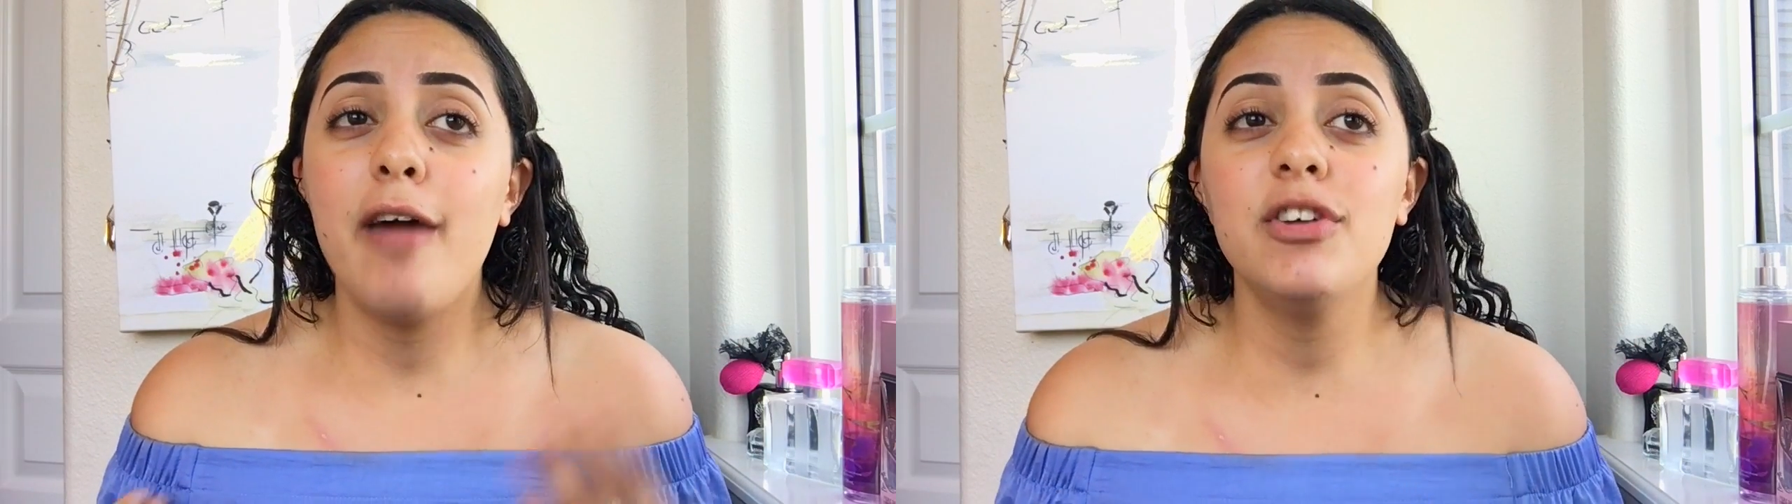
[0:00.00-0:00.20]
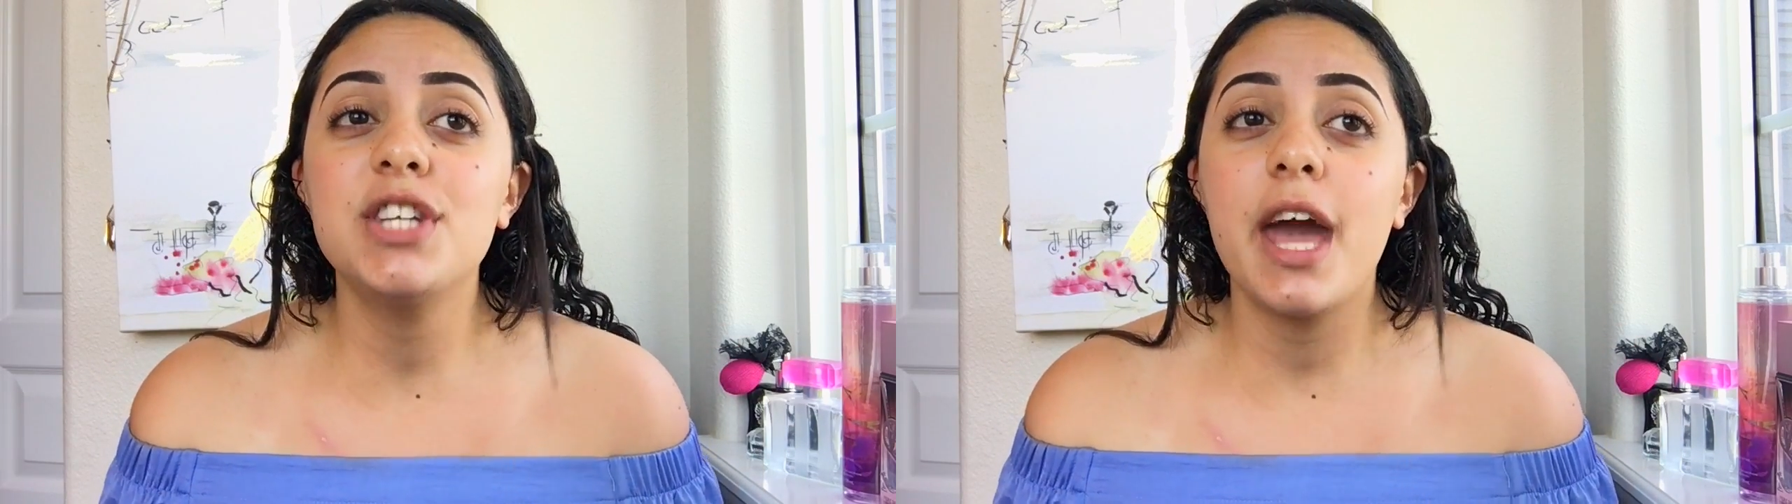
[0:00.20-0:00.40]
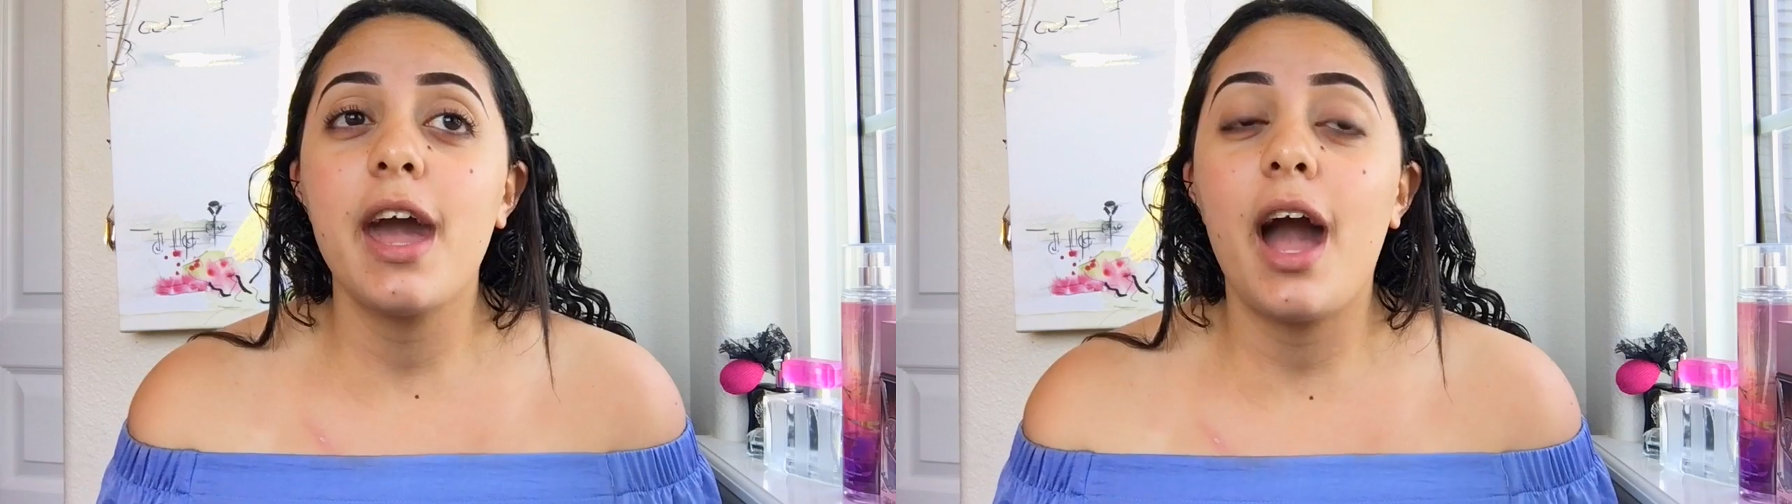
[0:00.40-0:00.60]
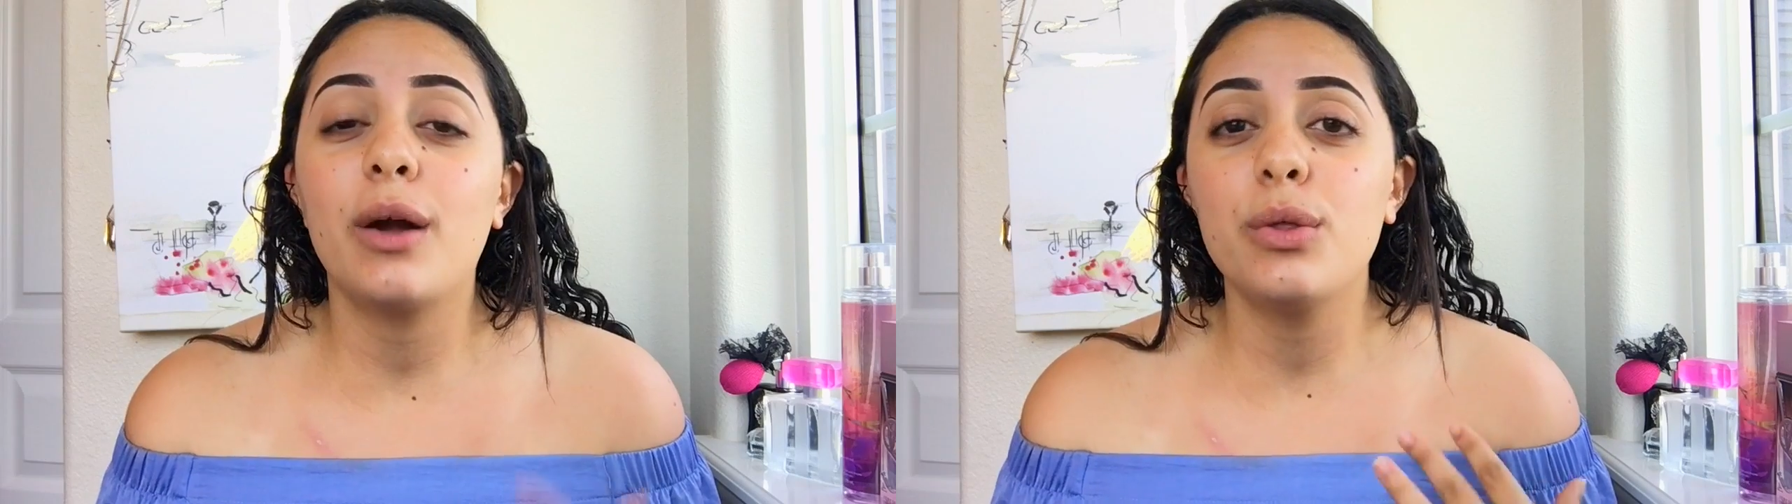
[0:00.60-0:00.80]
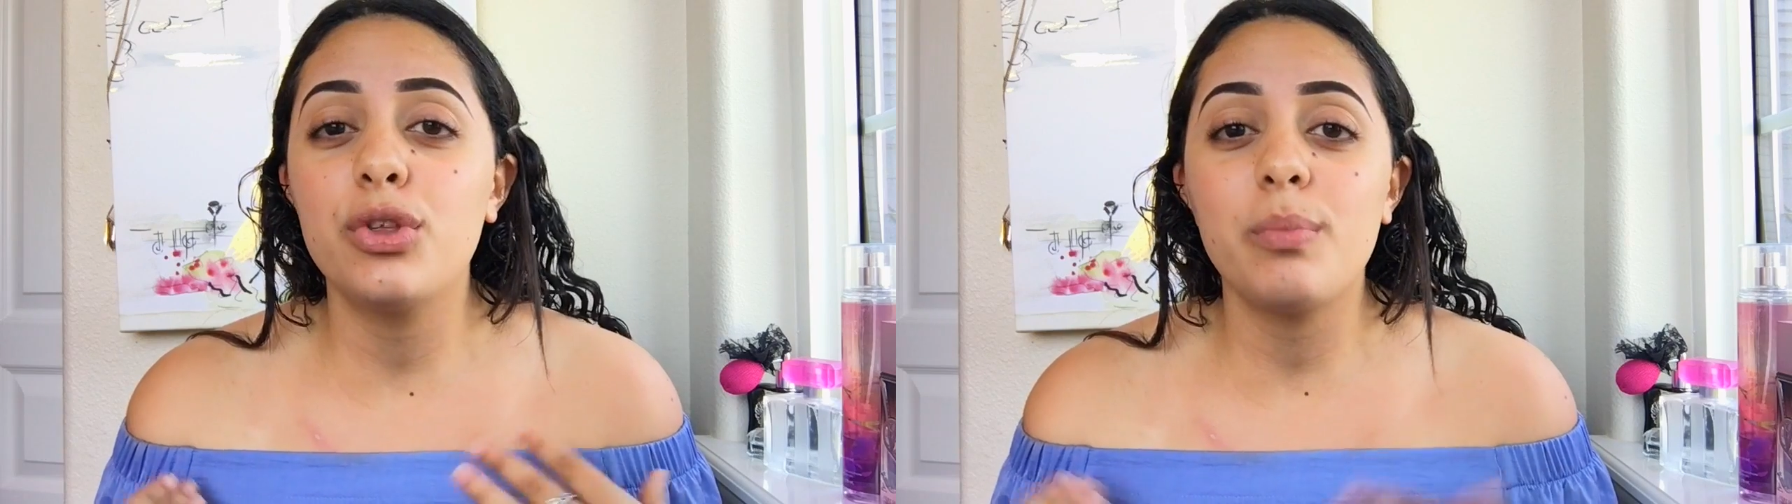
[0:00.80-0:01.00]
every day I
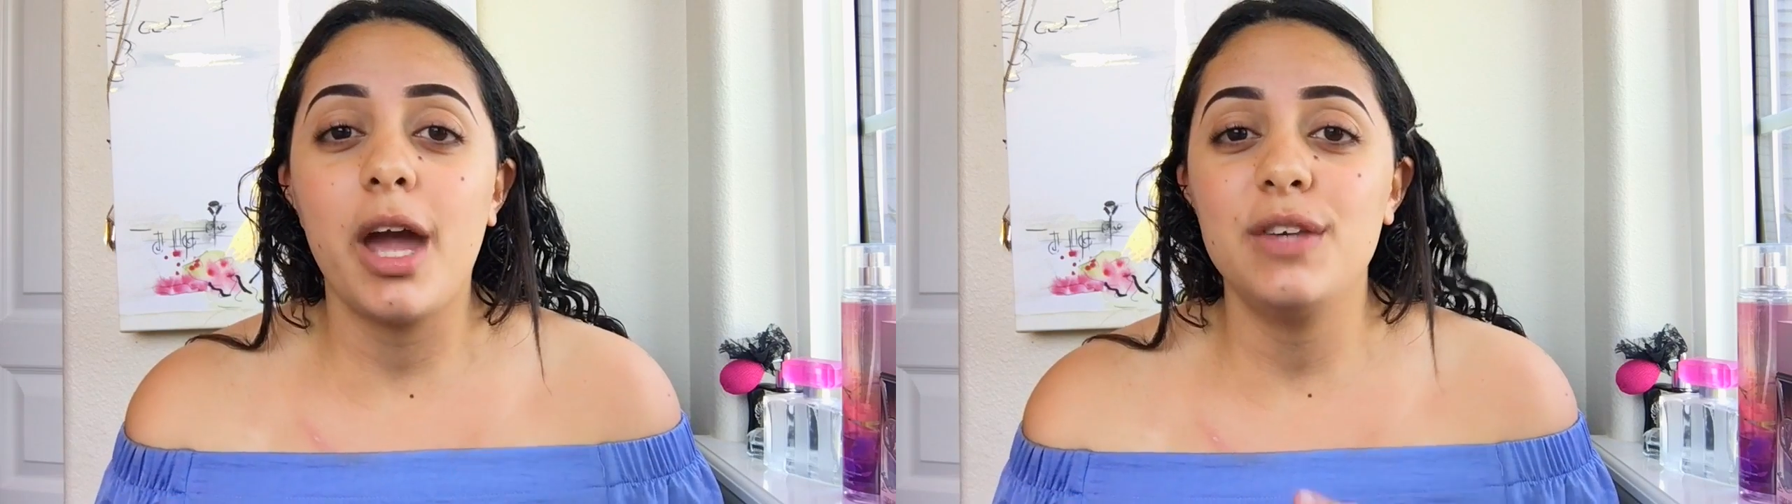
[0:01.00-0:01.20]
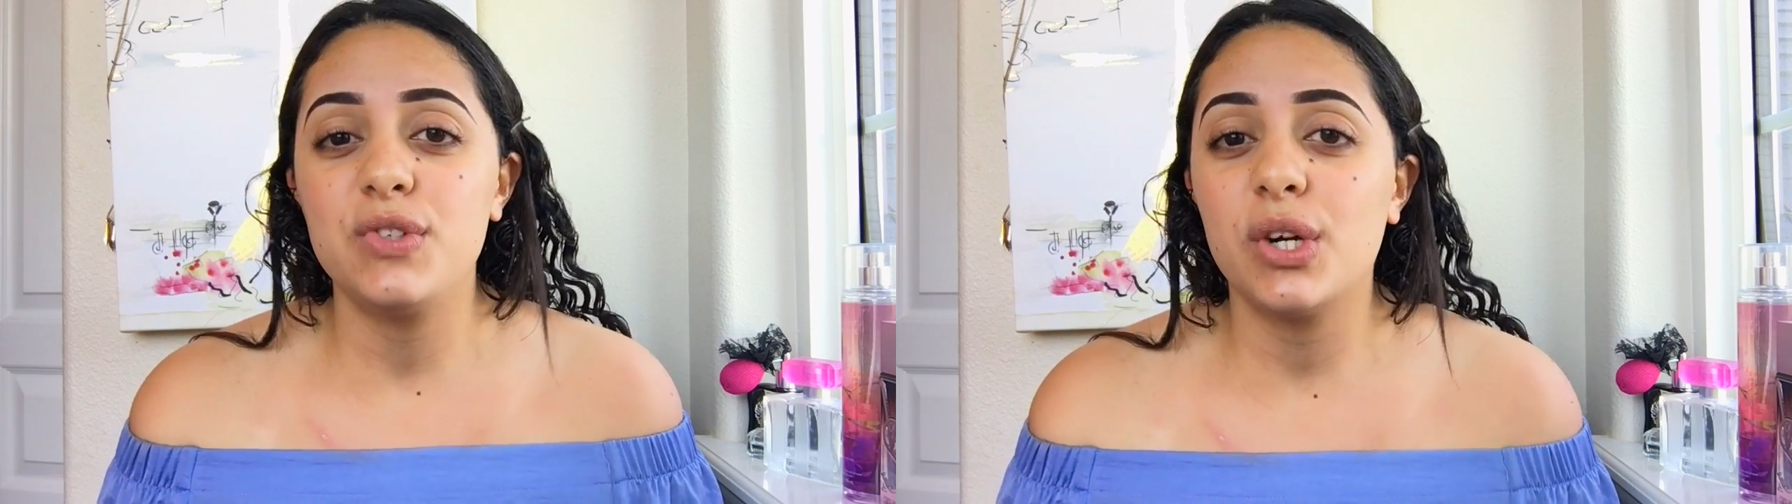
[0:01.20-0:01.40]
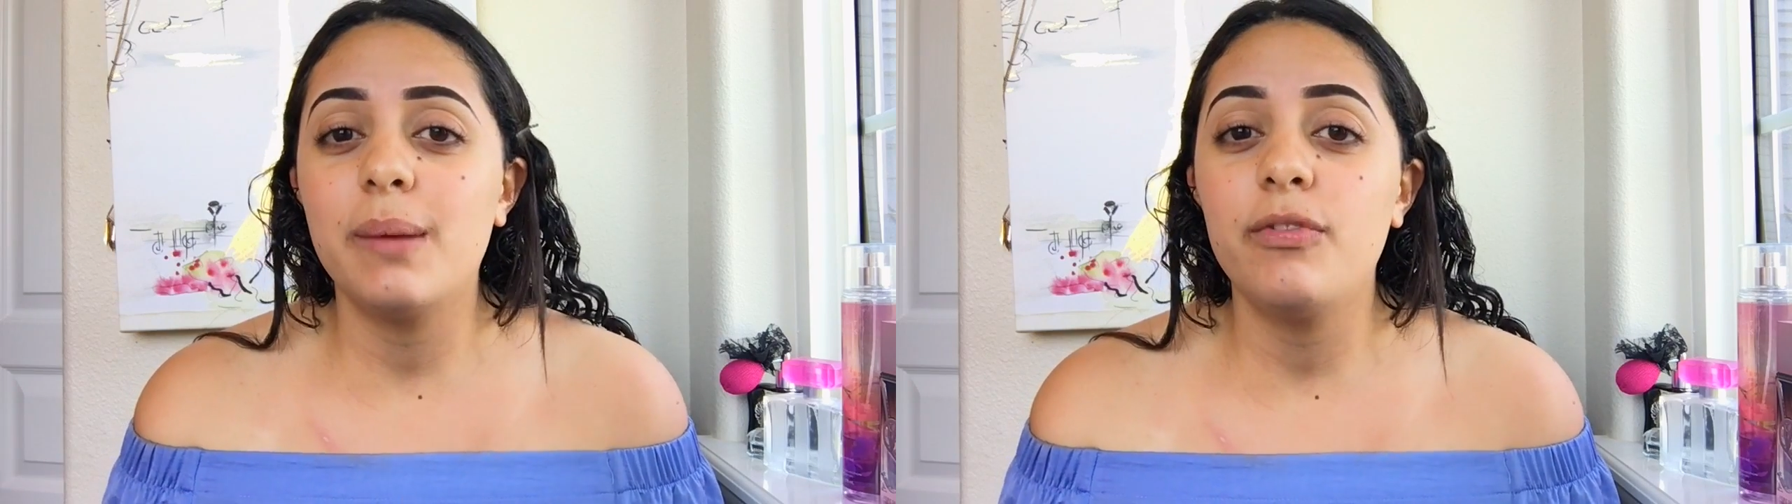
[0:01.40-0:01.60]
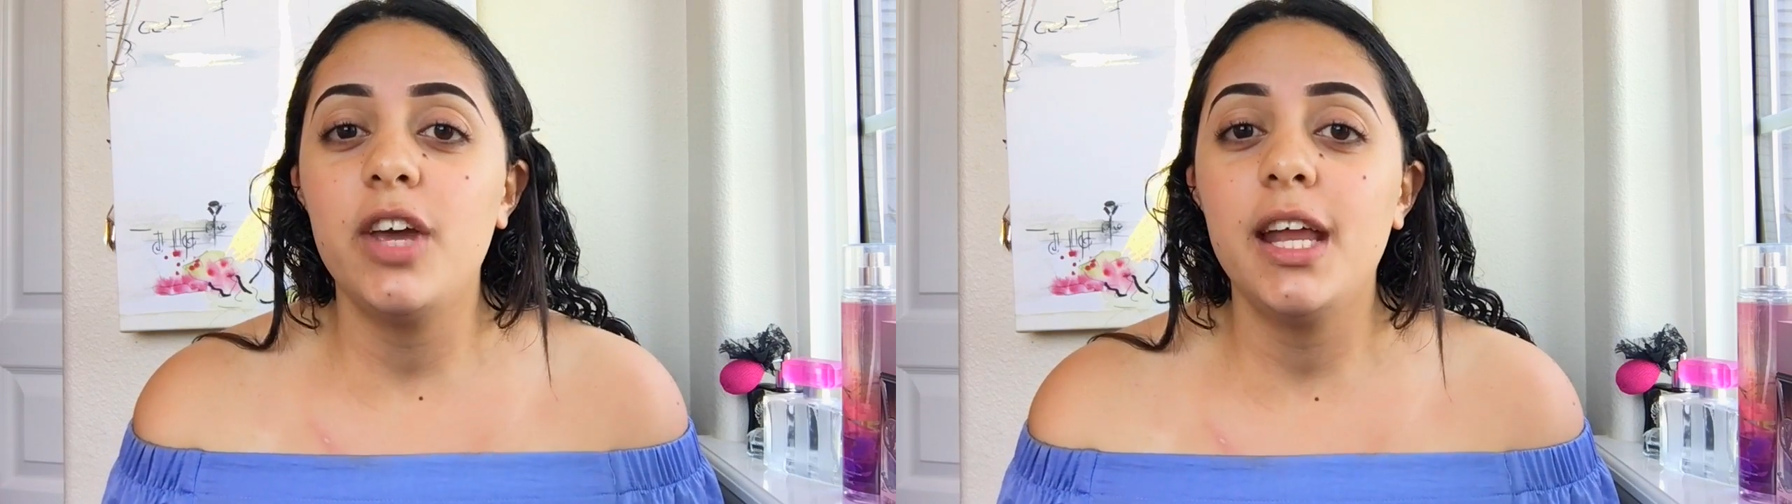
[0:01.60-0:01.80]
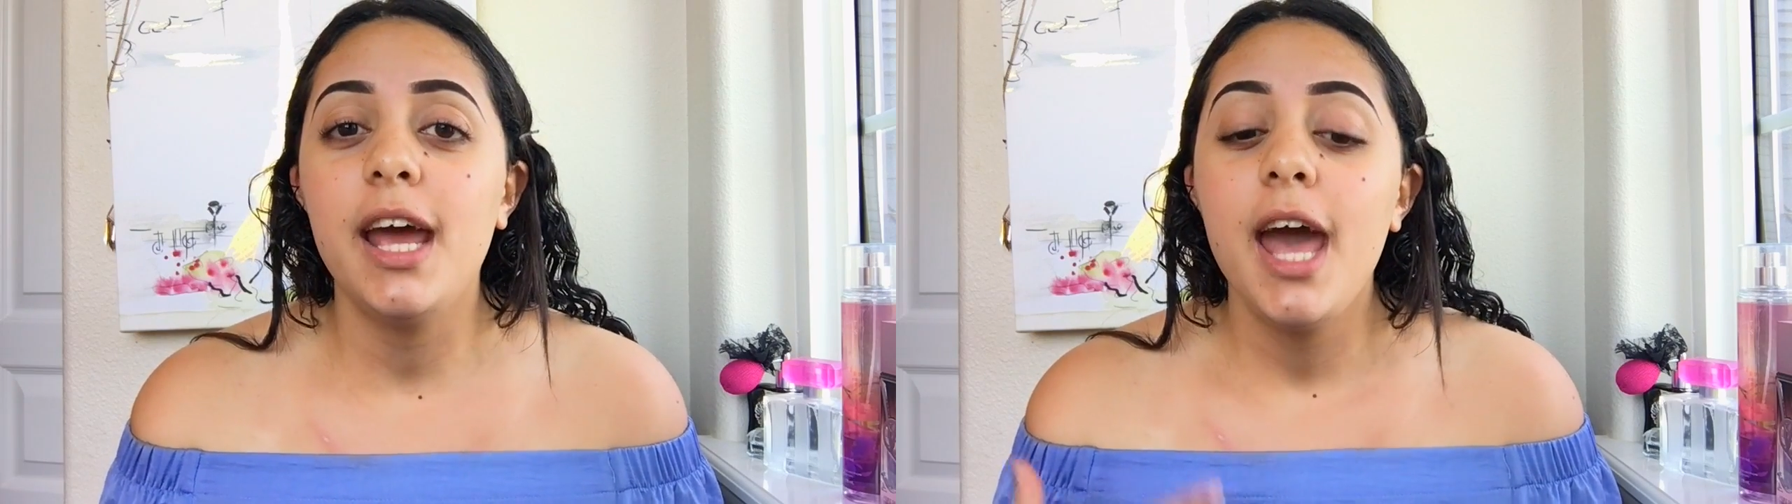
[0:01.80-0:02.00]
go through my Instagram
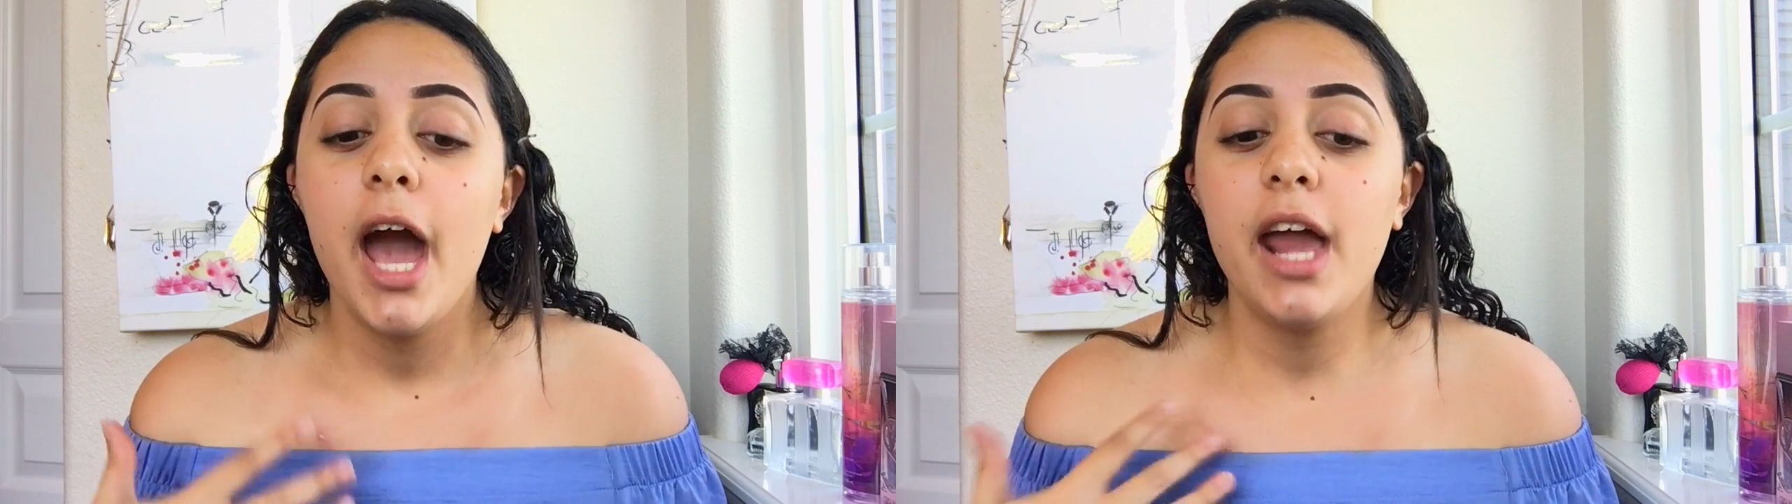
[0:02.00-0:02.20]
feed